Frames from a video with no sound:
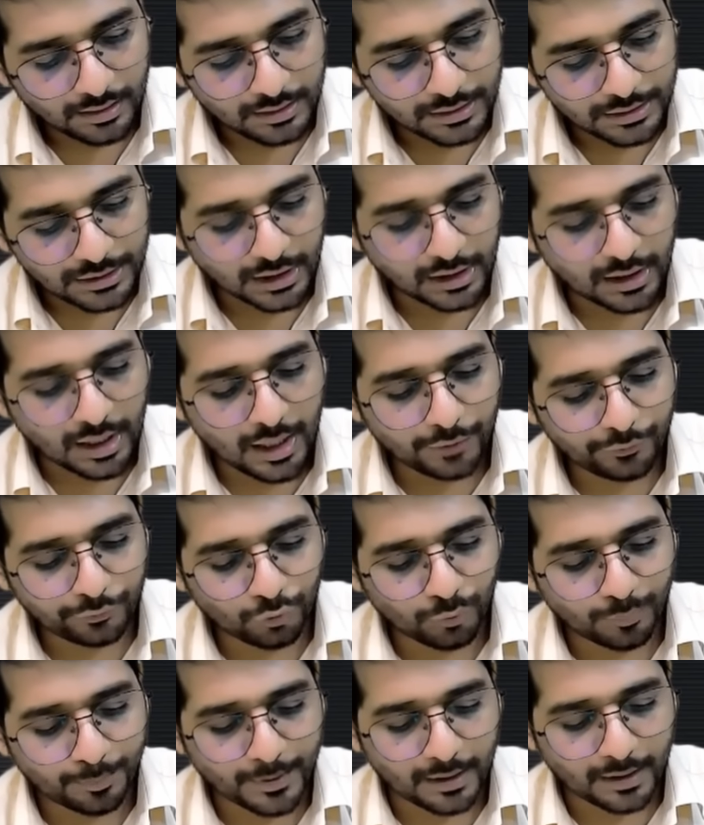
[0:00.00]
Shikha
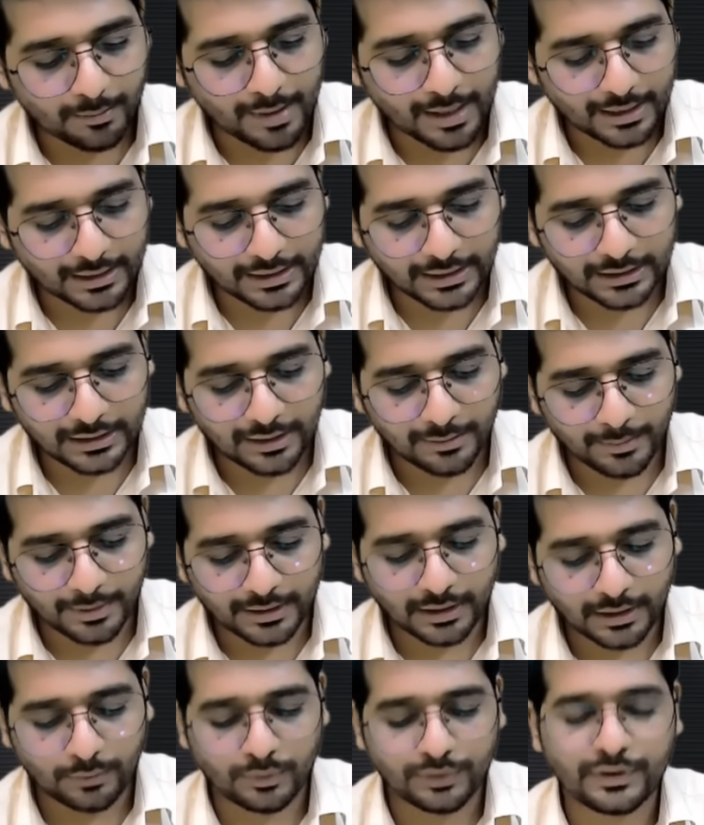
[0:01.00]
Supermarket
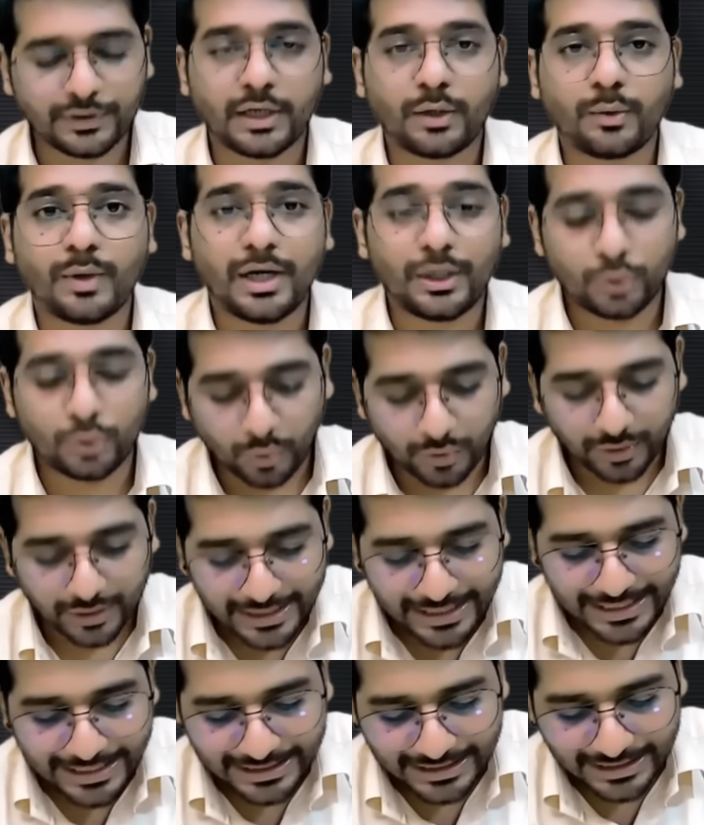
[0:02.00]
Limited was required to
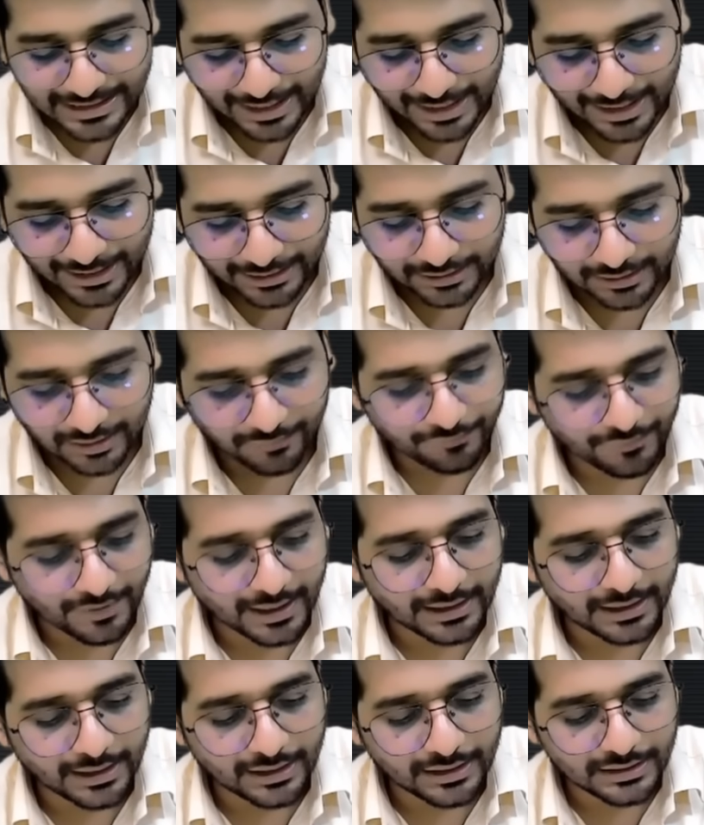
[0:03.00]
restate the
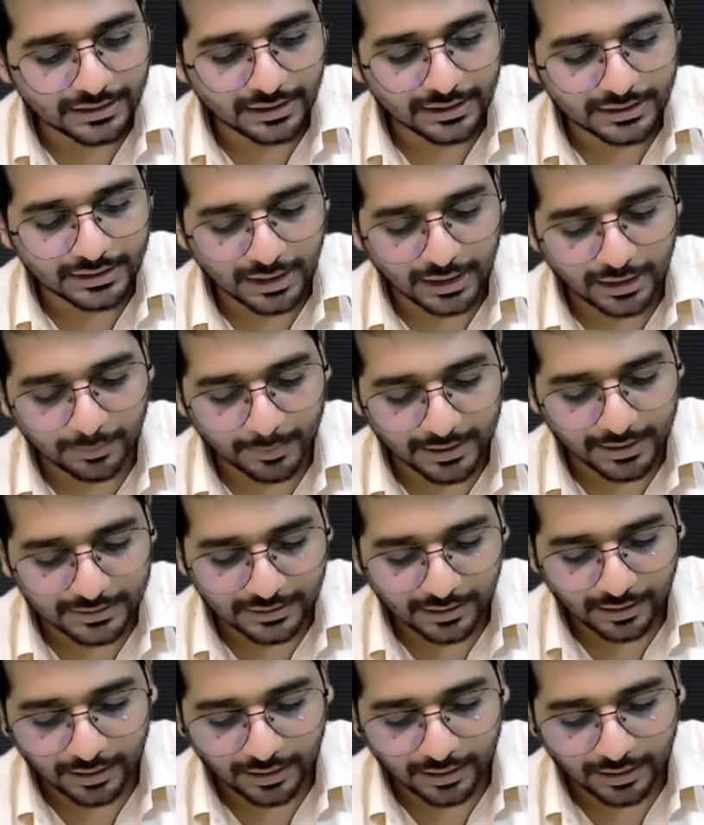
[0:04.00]
financial statements.